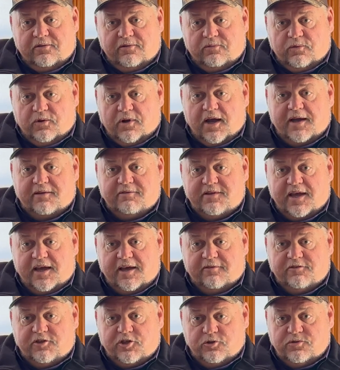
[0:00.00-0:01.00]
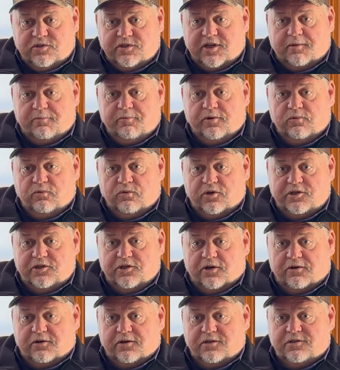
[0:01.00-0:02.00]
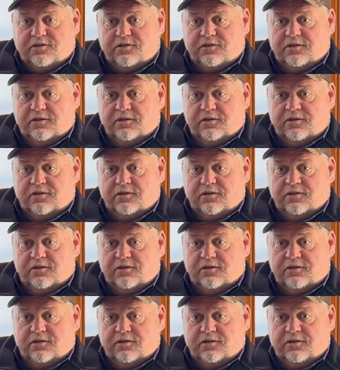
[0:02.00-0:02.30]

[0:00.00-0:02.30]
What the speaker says: will have to have 2 separate wood yards.